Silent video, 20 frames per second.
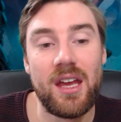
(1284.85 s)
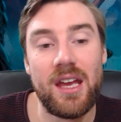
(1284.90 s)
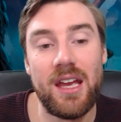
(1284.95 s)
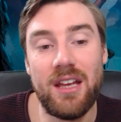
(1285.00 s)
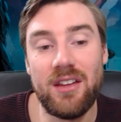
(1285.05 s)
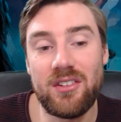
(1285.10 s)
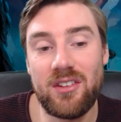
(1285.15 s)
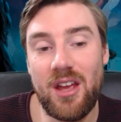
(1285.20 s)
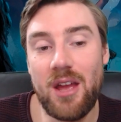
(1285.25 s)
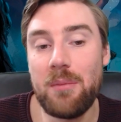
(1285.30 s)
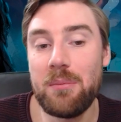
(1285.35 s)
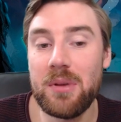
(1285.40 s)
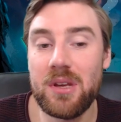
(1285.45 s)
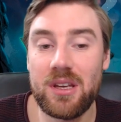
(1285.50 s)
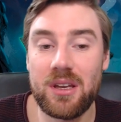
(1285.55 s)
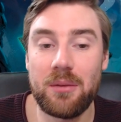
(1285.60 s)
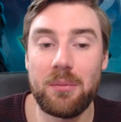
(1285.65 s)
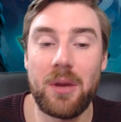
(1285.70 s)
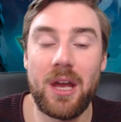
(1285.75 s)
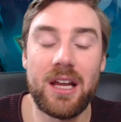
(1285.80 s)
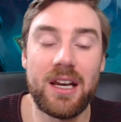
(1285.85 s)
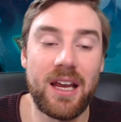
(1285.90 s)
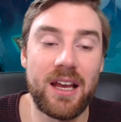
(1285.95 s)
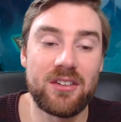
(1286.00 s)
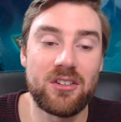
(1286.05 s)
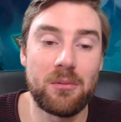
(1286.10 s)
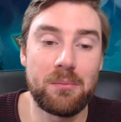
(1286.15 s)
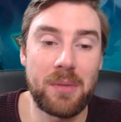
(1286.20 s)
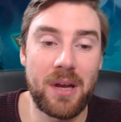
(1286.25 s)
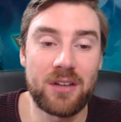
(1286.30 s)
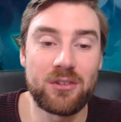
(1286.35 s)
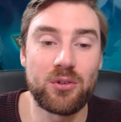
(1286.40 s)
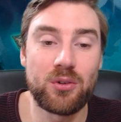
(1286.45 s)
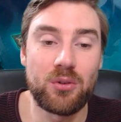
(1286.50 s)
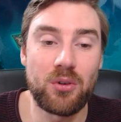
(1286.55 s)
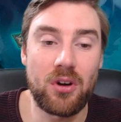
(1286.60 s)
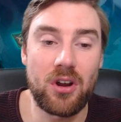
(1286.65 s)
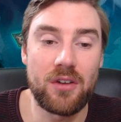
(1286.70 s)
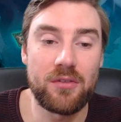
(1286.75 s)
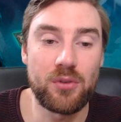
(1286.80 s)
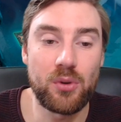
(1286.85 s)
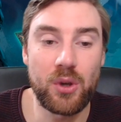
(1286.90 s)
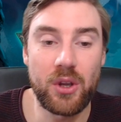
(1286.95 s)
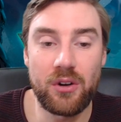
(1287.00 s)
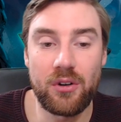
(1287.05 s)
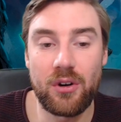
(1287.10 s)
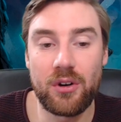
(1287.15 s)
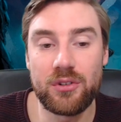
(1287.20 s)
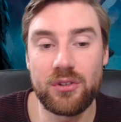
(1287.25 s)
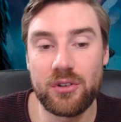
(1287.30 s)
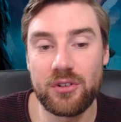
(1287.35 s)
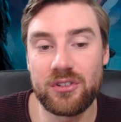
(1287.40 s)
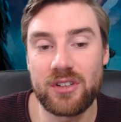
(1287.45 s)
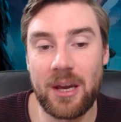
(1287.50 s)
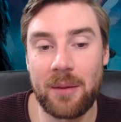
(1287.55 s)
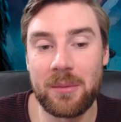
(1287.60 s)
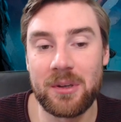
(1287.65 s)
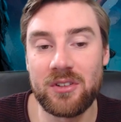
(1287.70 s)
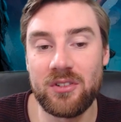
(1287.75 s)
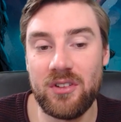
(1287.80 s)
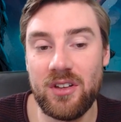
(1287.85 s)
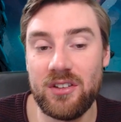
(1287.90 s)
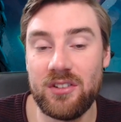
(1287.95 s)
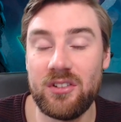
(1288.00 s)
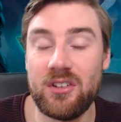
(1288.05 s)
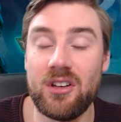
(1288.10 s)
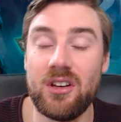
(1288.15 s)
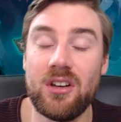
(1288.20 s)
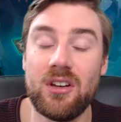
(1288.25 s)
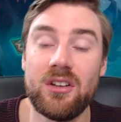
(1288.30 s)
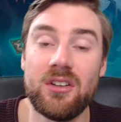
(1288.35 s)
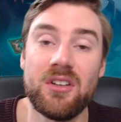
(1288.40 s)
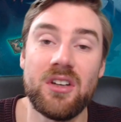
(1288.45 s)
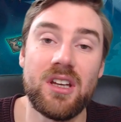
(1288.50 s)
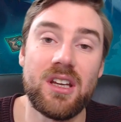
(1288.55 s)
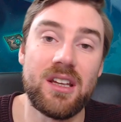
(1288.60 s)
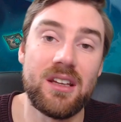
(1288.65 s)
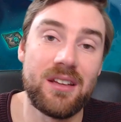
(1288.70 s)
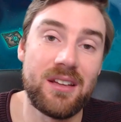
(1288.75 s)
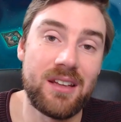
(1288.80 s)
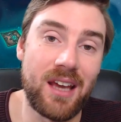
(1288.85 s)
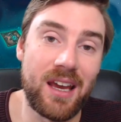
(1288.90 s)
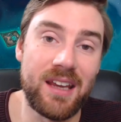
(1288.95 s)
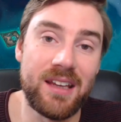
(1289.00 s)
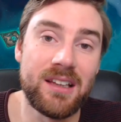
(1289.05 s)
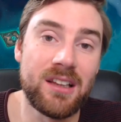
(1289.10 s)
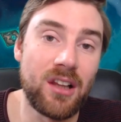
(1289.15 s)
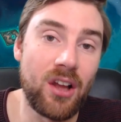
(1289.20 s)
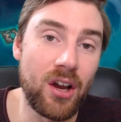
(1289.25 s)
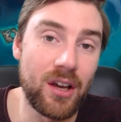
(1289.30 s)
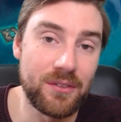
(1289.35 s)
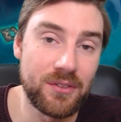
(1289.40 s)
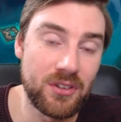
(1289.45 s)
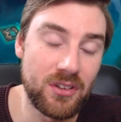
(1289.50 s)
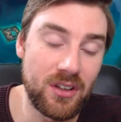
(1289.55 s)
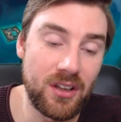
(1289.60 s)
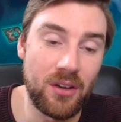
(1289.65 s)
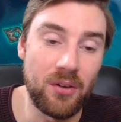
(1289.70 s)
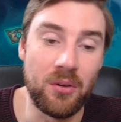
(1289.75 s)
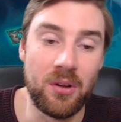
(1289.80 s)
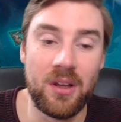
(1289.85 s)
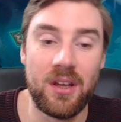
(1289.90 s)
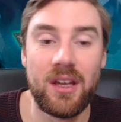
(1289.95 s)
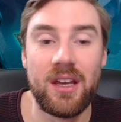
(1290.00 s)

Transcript: It's epic, and it has the battle cry of your hero took damage this turn, gain lifesteal.